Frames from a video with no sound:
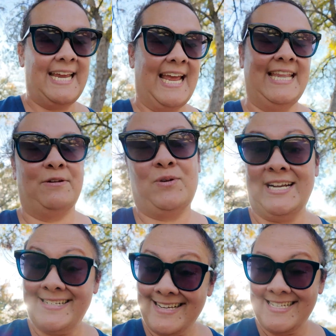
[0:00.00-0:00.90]
And then when
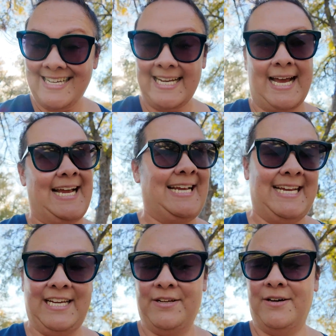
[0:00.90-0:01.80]
it does it,
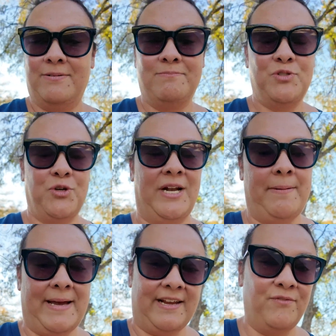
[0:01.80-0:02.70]
I, train
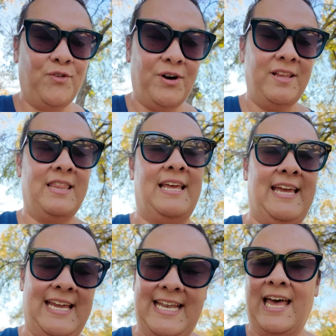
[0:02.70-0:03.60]
it back and forth
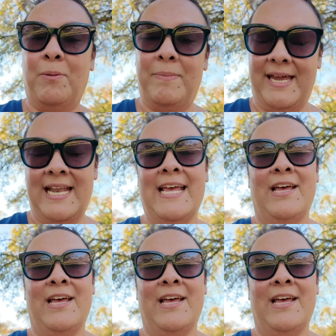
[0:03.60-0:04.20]
and help it